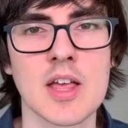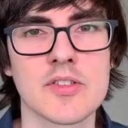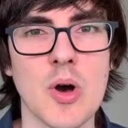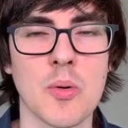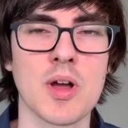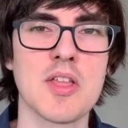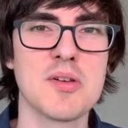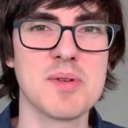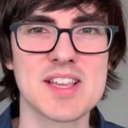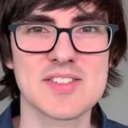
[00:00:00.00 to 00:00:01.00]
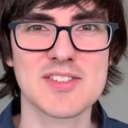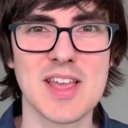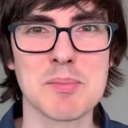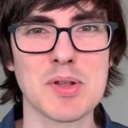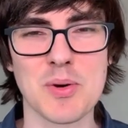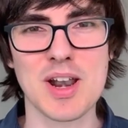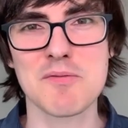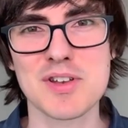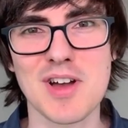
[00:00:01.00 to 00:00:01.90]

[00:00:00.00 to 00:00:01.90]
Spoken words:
So the biggest example, the one I've been